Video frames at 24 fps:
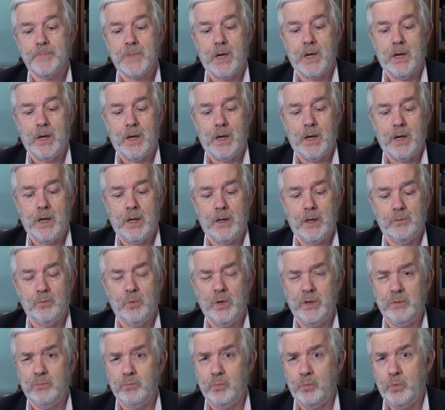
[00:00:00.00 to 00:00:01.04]
uh,
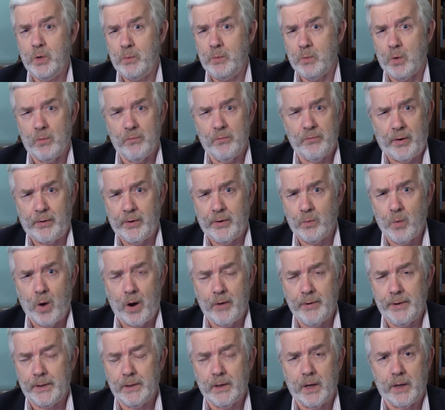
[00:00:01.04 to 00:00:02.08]
we, we were very
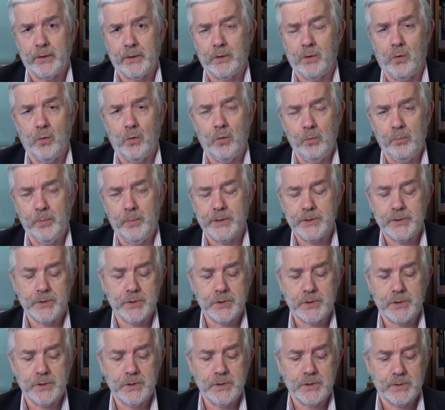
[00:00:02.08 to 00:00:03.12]
worried, like all
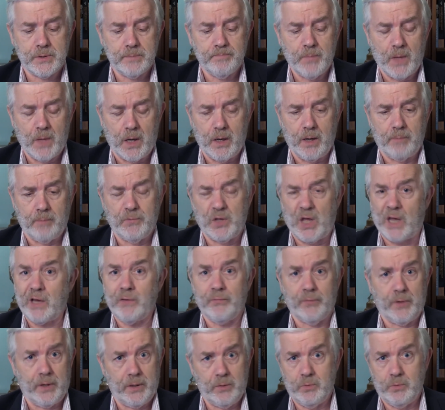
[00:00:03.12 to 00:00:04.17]
businesses. Um,
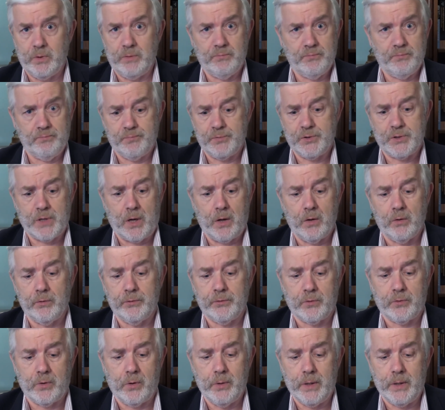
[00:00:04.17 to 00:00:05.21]
thankfully, we sailed
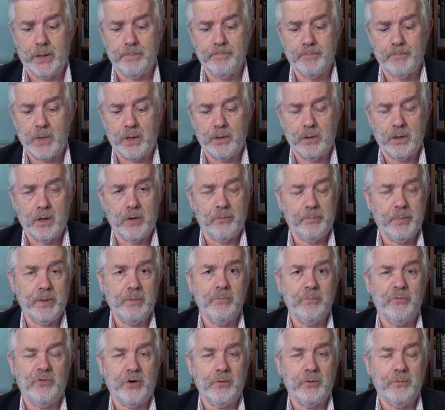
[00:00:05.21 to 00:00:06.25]
through it and have
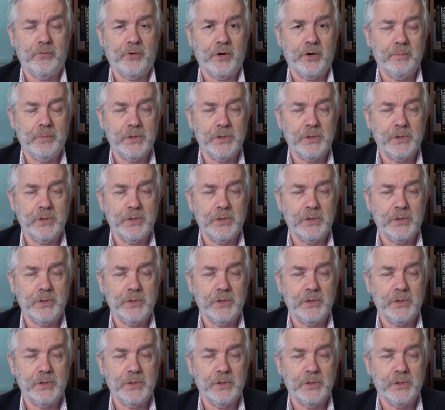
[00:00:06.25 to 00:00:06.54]
been very, very